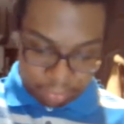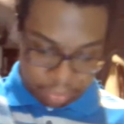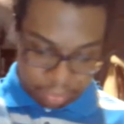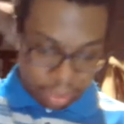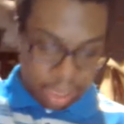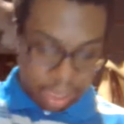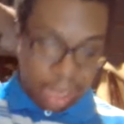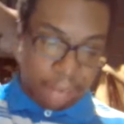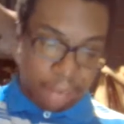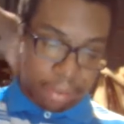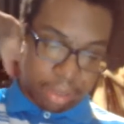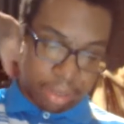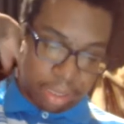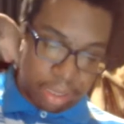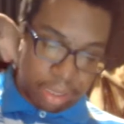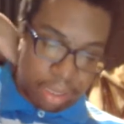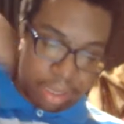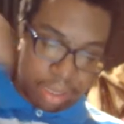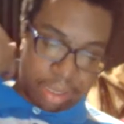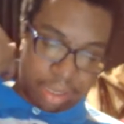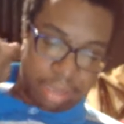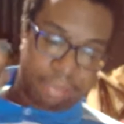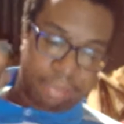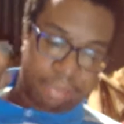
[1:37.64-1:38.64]
Cover the,
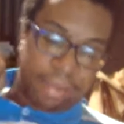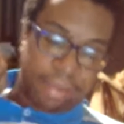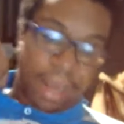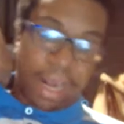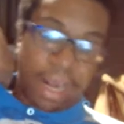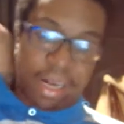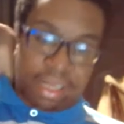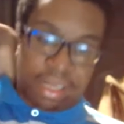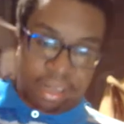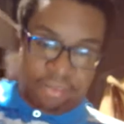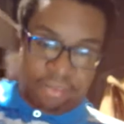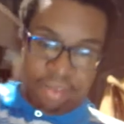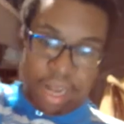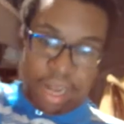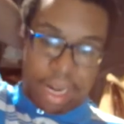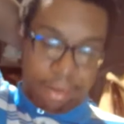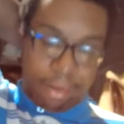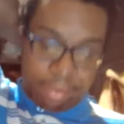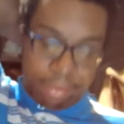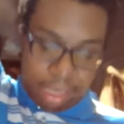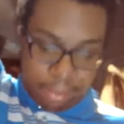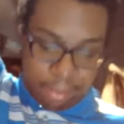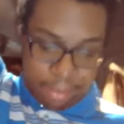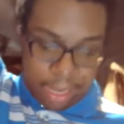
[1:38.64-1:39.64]
dark, the fuck
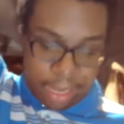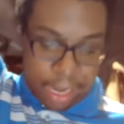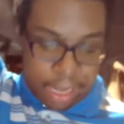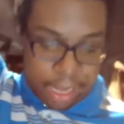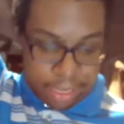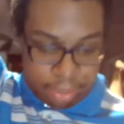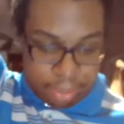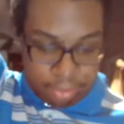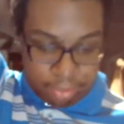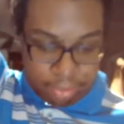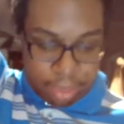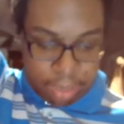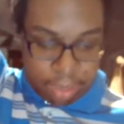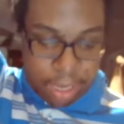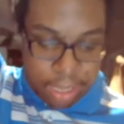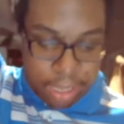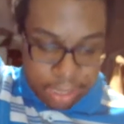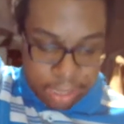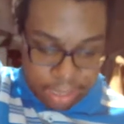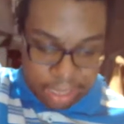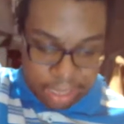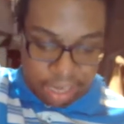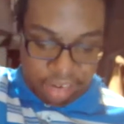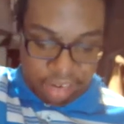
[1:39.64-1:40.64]
from CBS,
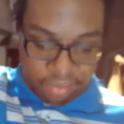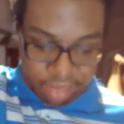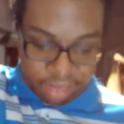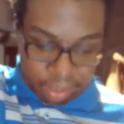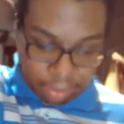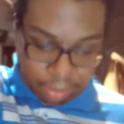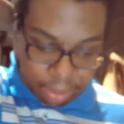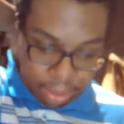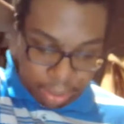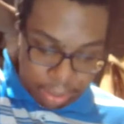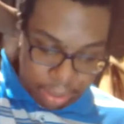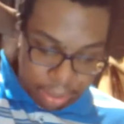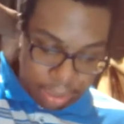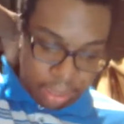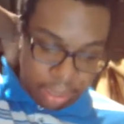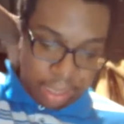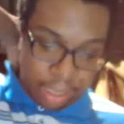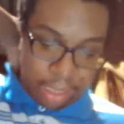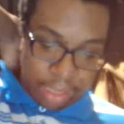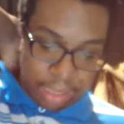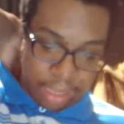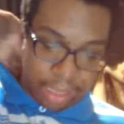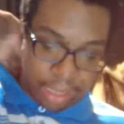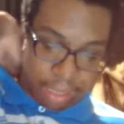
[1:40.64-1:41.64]
once tell the viewers
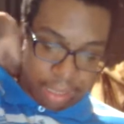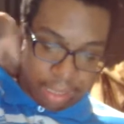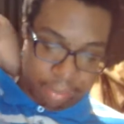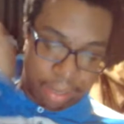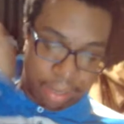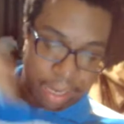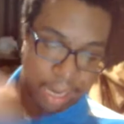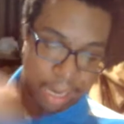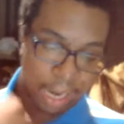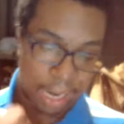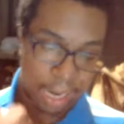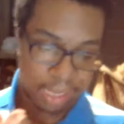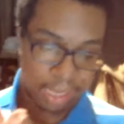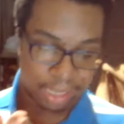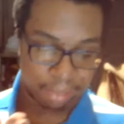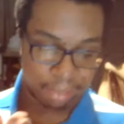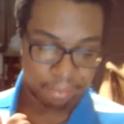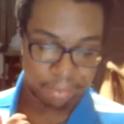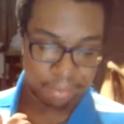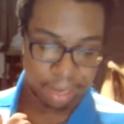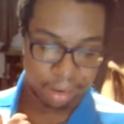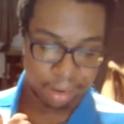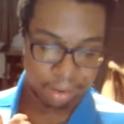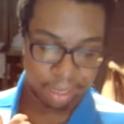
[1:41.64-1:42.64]
that they realize a
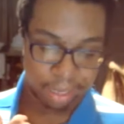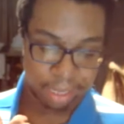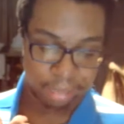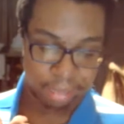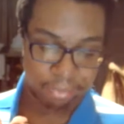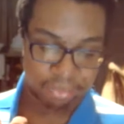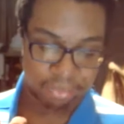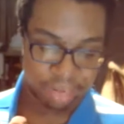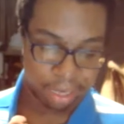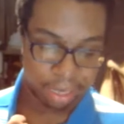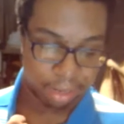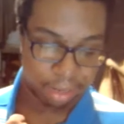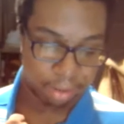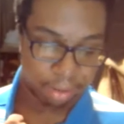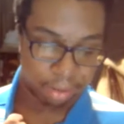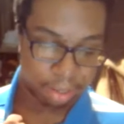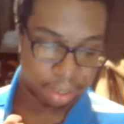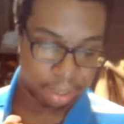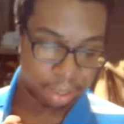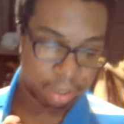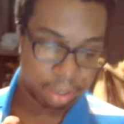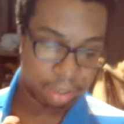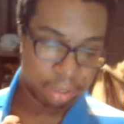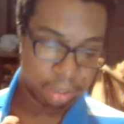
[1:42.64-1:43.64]
million
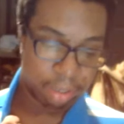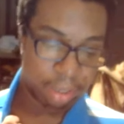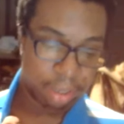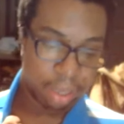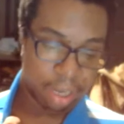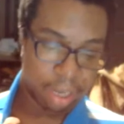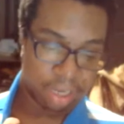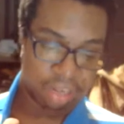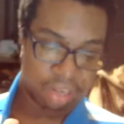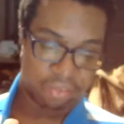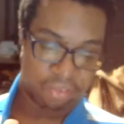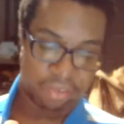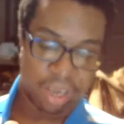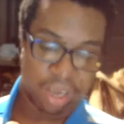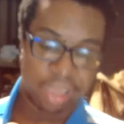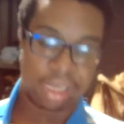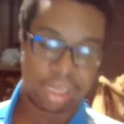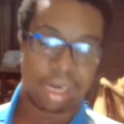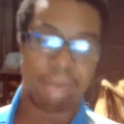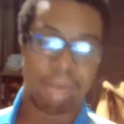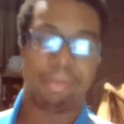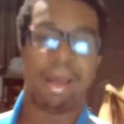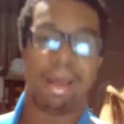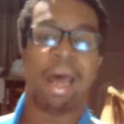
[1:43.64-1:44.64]
viewer on the face
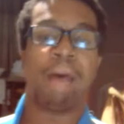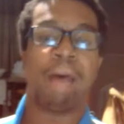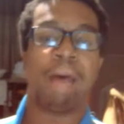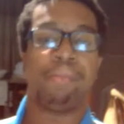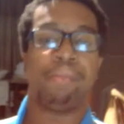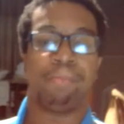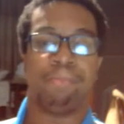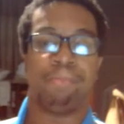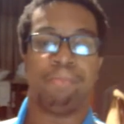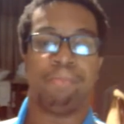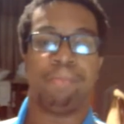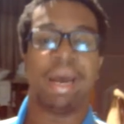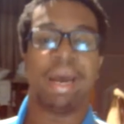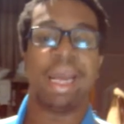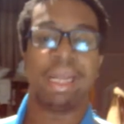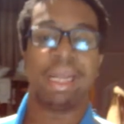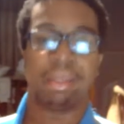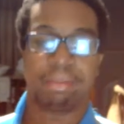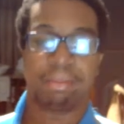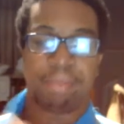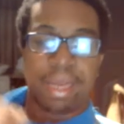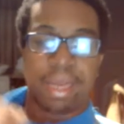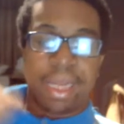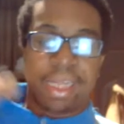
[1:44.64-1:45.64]
of the map
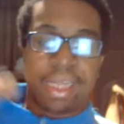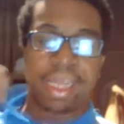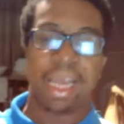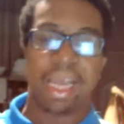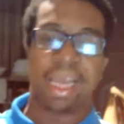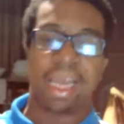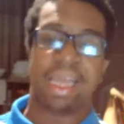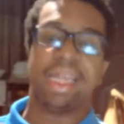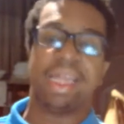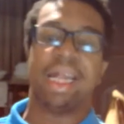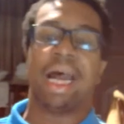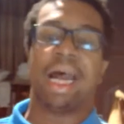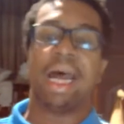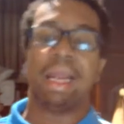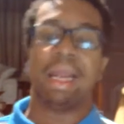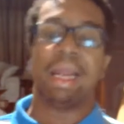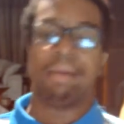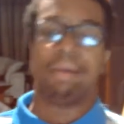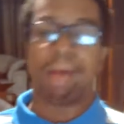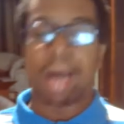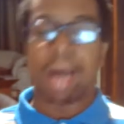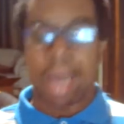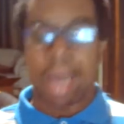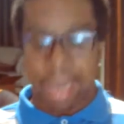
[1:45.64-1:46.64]
might be taken
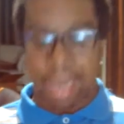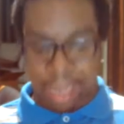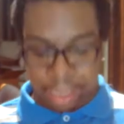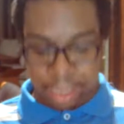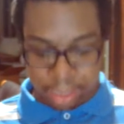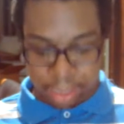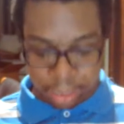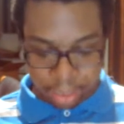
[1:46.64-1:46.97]
otherwise.